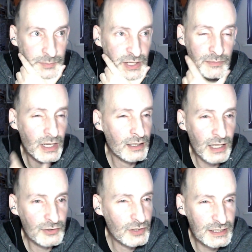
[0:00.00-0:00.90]
I
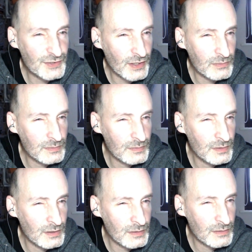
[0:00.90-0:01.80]
don't understand
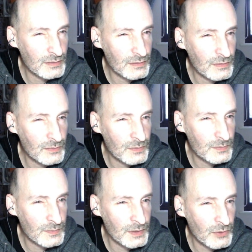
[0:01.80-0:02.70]
the
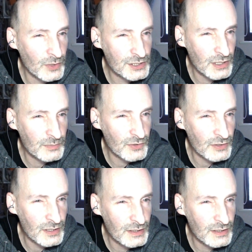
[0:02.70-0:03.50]
question. I'm sorry.